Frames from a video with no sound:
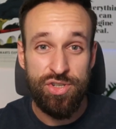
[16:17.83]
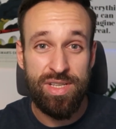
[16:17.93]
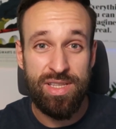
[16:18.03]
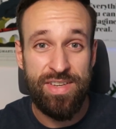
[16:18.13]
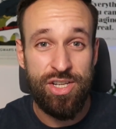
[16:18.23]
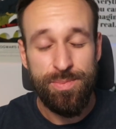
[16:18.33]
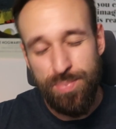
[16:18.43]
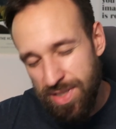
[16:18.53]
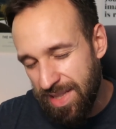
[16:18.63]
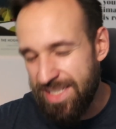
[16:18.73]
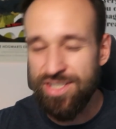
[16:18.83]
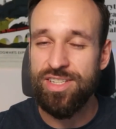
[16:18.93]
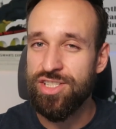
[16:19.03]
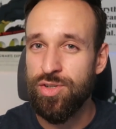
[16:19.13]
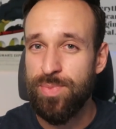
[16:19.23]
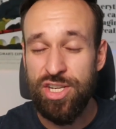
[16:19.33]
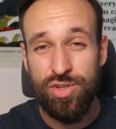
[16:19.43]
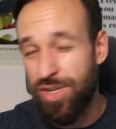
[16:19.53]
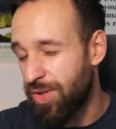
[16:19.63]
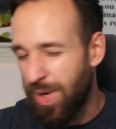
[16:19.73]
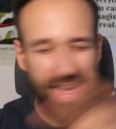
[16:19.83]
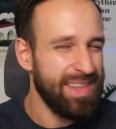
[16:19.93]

If you enjoyed the video, please also make sure you